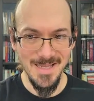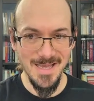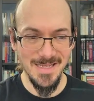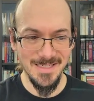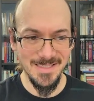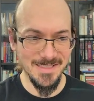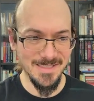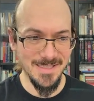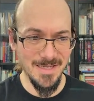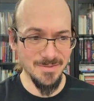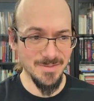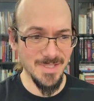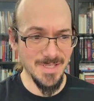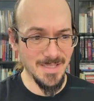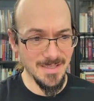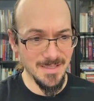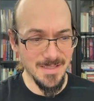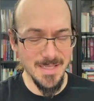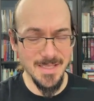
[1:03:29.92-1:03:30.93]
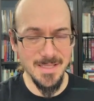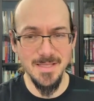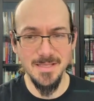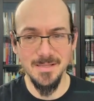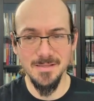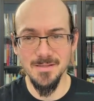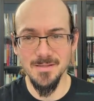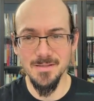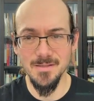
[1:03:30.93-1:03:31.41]
it just sounds like
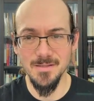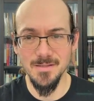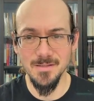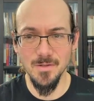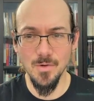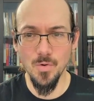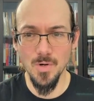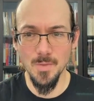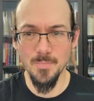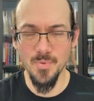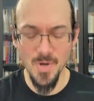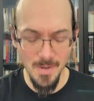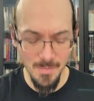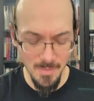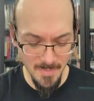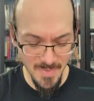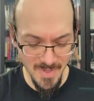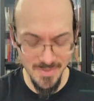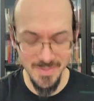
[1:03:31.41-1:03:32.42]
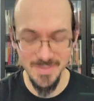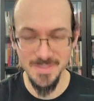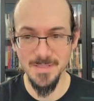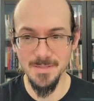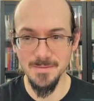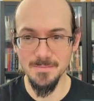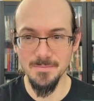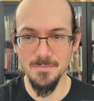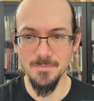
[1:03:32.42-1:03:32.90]
the core problem here is
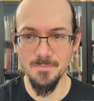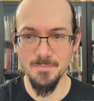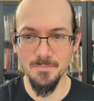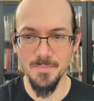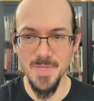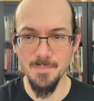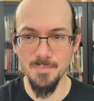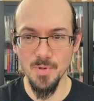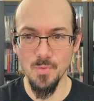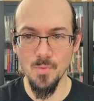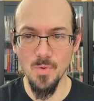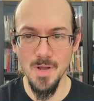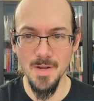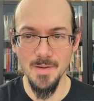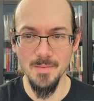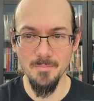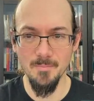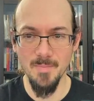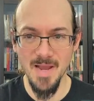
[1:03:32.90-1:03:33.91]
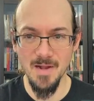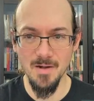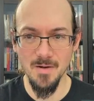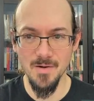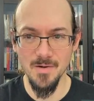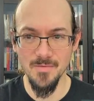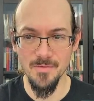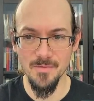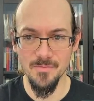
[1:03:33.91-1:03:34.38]
that people want
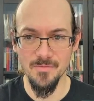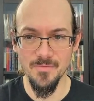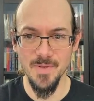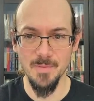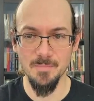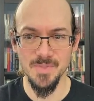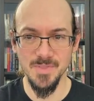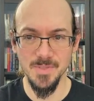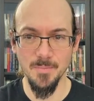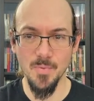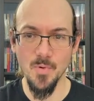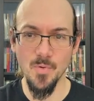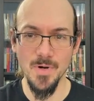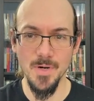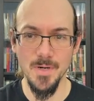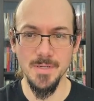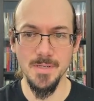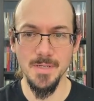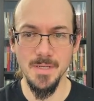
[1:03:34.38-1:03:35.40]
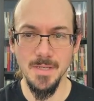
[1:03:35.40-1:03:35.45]
better FIM support,